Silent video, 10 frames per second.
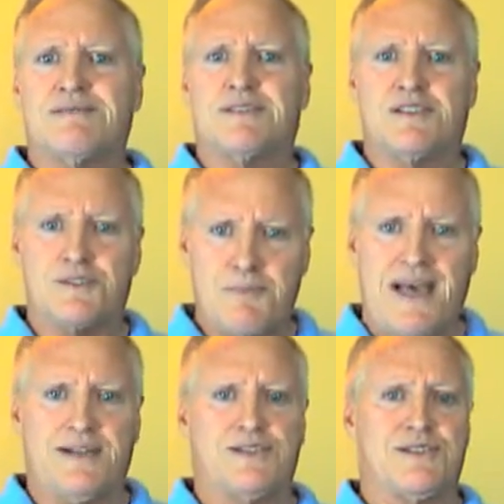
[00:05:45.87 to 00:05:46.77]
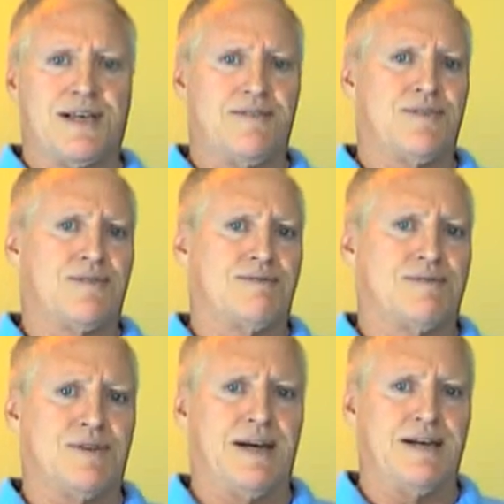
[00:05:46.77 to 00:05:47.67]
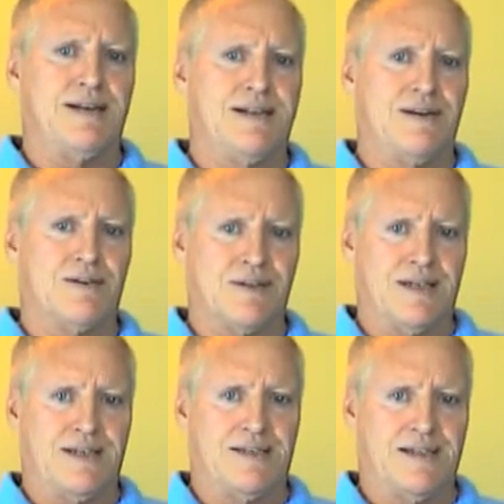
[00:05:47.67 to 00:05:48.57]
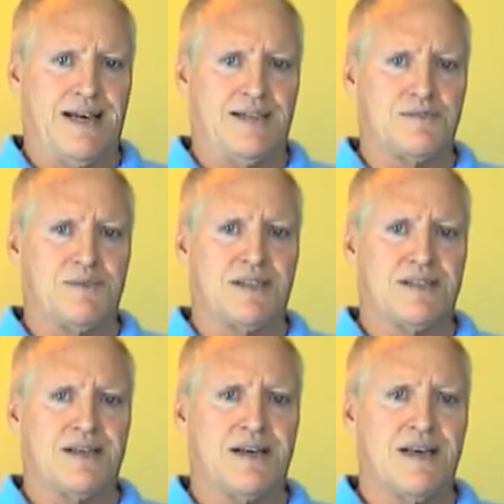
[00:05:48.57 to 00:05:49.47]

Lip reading: Spanish slave trade in the early days, but